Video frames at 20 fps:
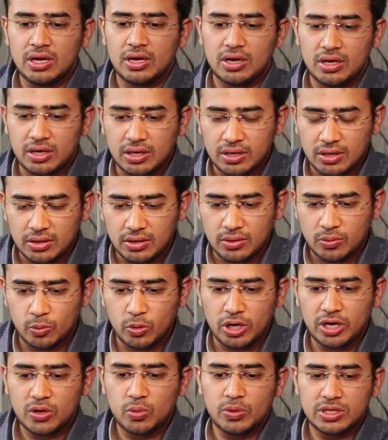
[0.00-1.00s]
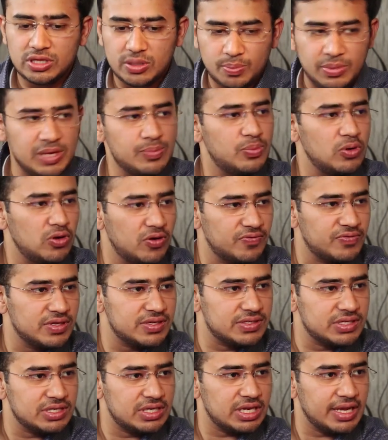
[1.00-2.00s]
work with the people of
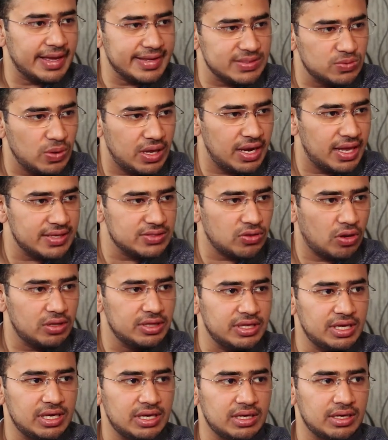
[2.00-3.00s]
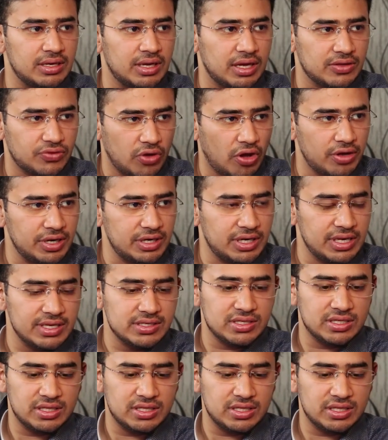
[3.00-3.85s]
the city as well as all the authorities,